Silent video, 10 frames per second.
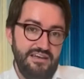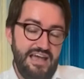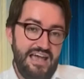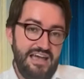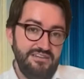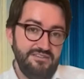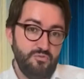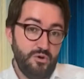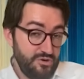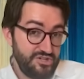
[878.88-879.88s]
And
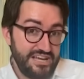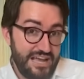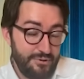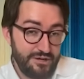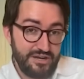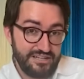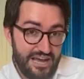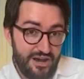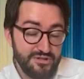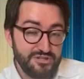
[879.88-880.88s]
what we're seeing happening right
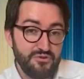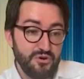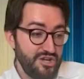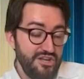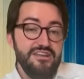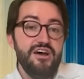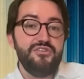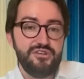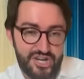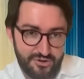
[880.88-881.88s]
now is, of course,
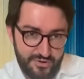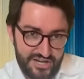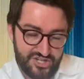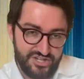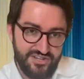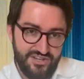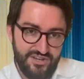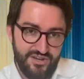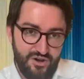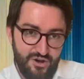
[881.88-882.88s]
another generation
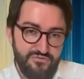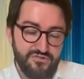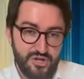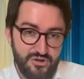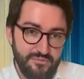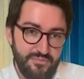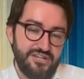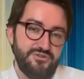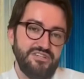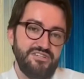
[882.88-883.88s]
of sodium
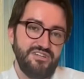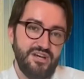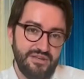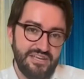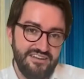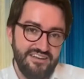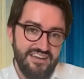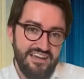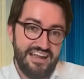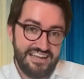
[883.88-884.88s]
batteries coming in.
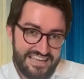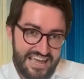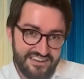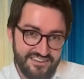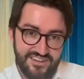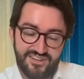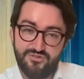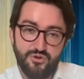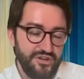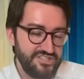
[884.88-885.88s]
And again,
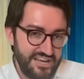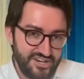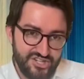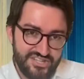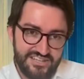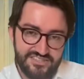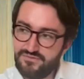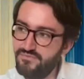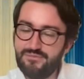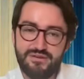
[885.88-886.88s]
not as energy
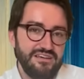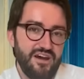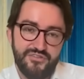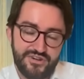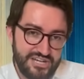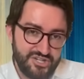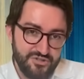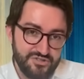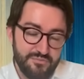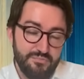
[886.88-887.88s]
dense, maybe other
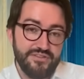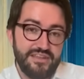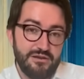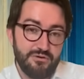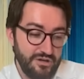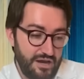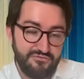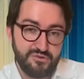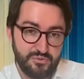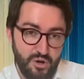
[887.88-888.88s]
issues, but they
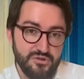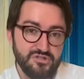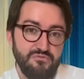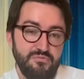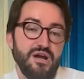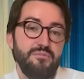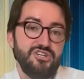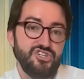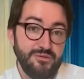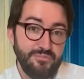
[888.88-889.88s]
have the promise of becoming
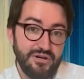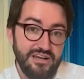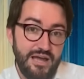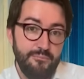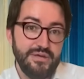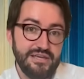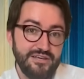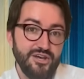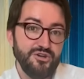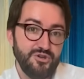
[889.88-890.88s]
cheaper and
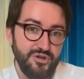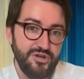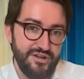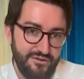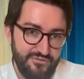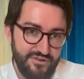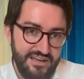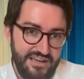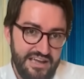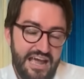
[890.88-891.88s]
being good enough.
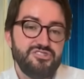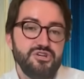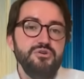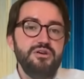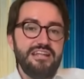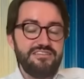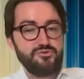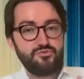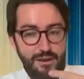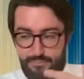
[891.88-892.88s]
And so you get
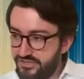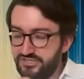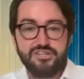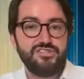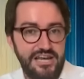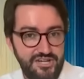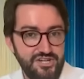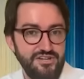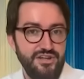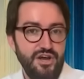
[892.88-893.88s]
this rapid
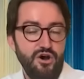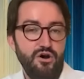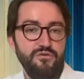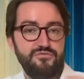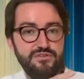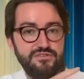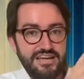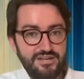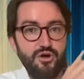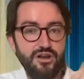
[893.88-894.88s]
succession of
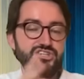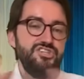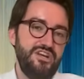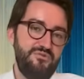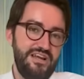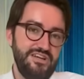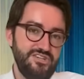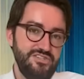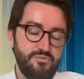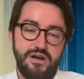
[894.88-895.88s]
technology
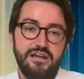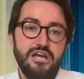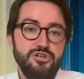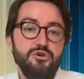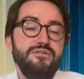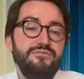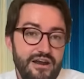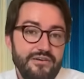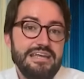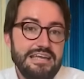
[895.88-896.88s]
generations where you could
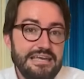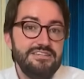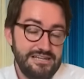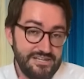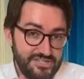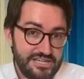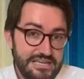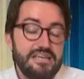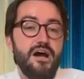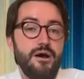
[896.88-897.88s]
very easily
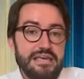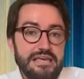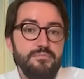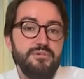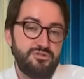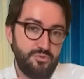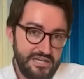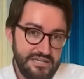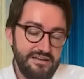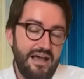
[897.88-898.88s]
see coming in
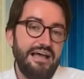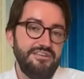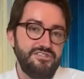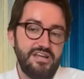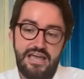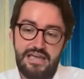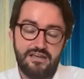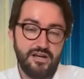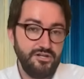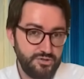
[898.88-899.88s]
between as
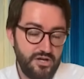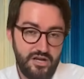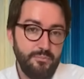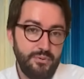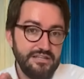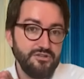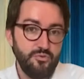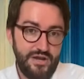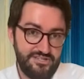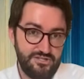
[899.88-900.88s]
a company in the
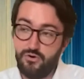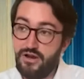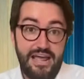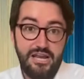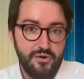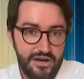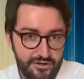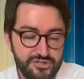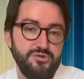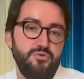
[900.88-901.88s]
West or anywhere
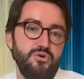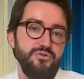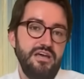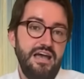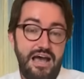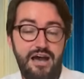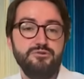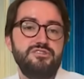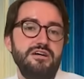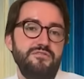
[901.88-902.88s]
else in the world
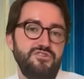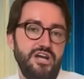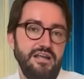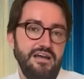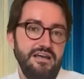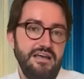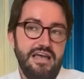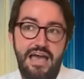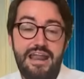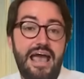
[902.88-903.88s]
outside of China,
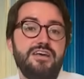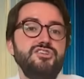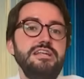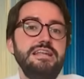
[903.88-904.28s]
and actually